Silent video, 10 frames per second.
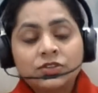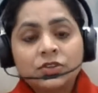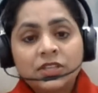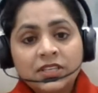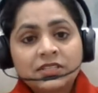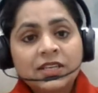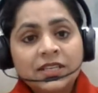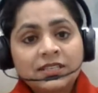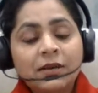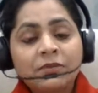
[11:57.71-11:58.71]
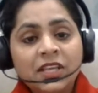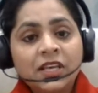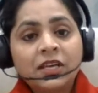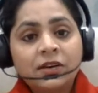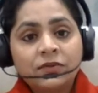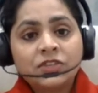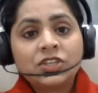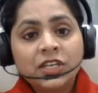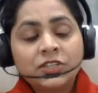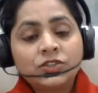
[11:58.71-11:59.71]
So this is something
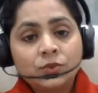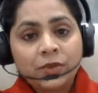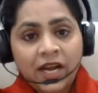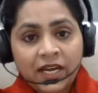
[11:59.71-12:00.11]
which needs to be